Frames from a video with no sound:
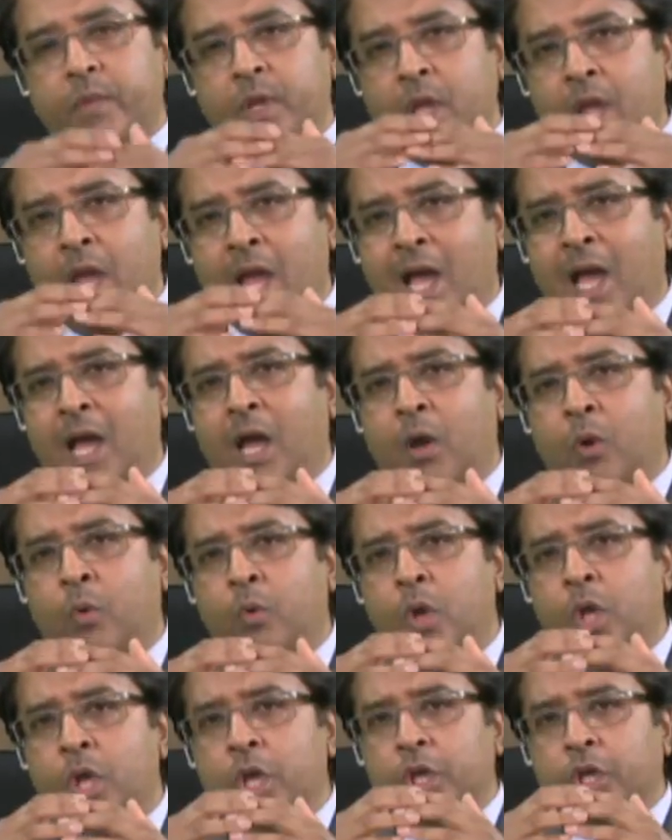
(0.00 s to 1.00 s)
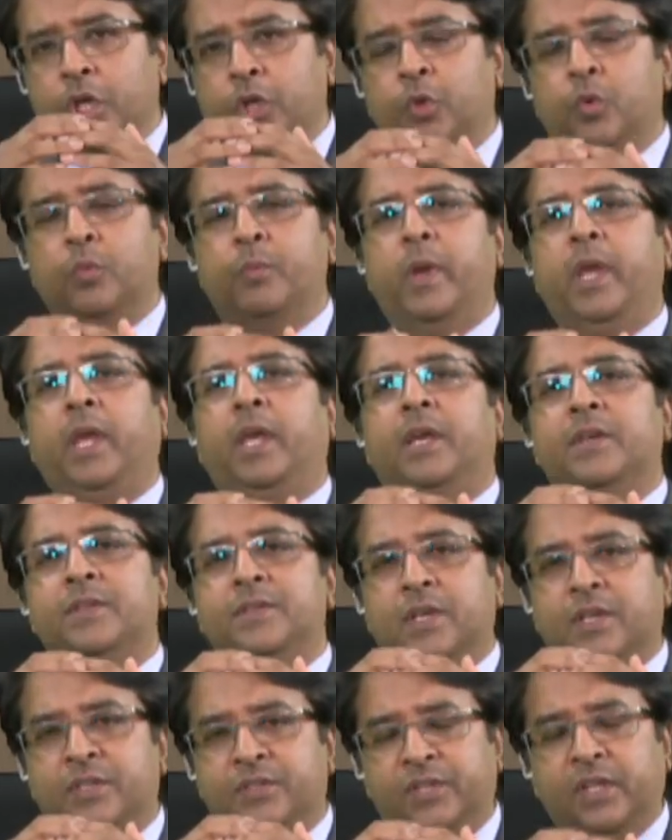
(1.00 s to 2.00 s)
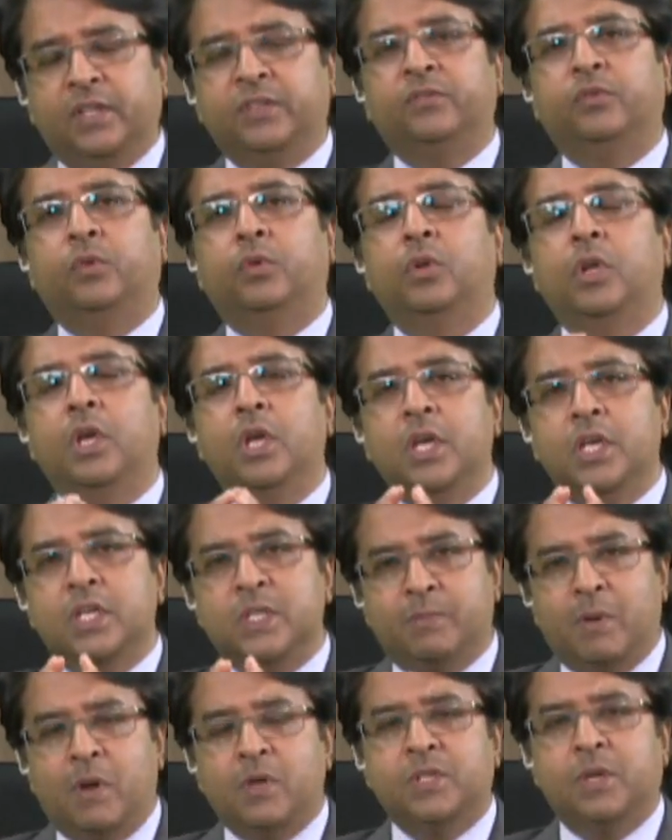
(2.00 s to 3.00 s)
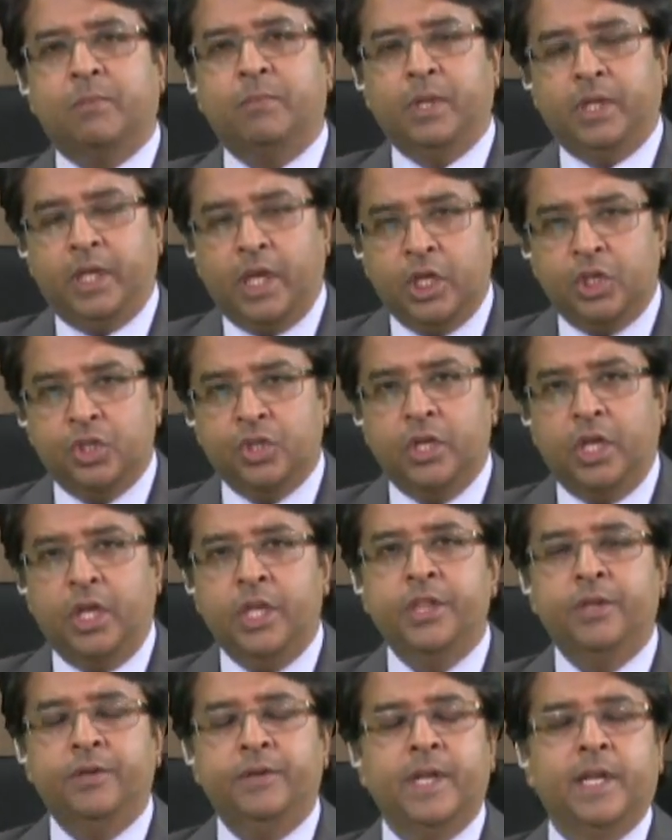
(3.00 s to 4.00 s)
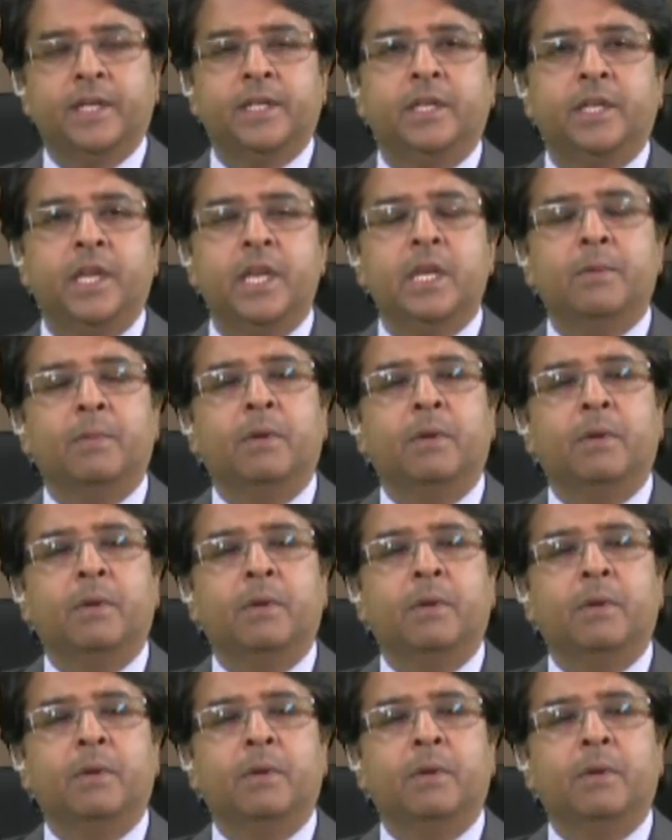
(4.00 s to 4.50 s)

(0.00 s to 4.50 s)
how you make a successful spouse application in the United Kingdom,